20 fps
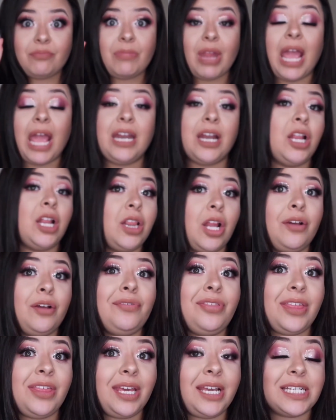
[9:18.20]
and I
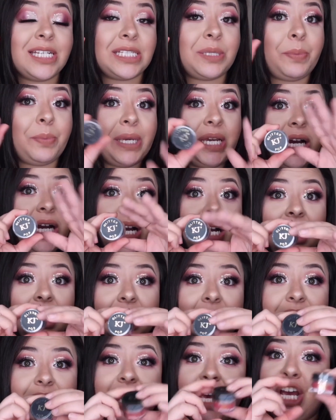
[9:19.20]
love these
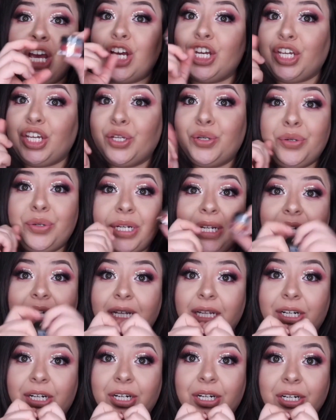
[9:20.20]
because you don't need
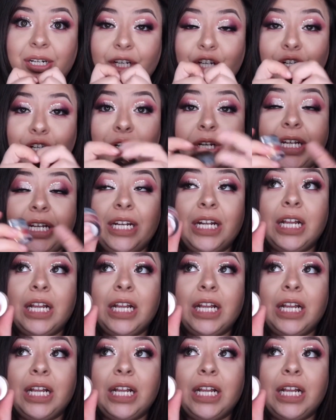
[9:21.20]
glitter. You don't need